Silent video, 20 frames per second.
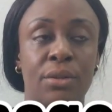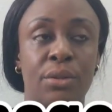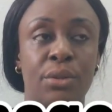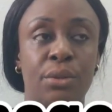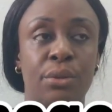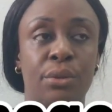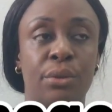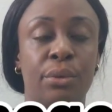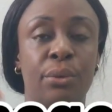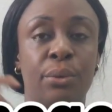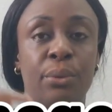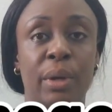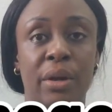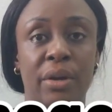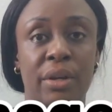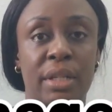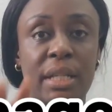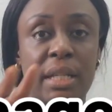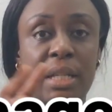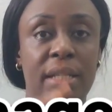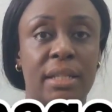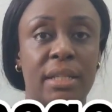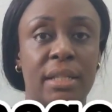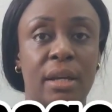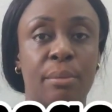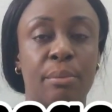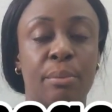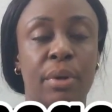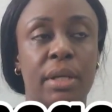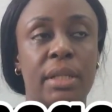to where it is
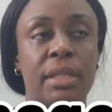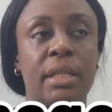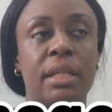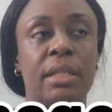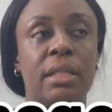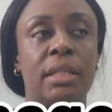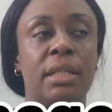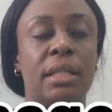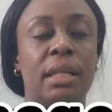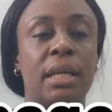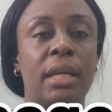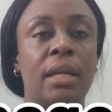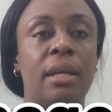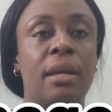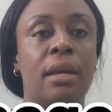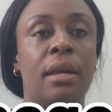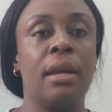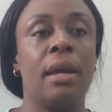presently.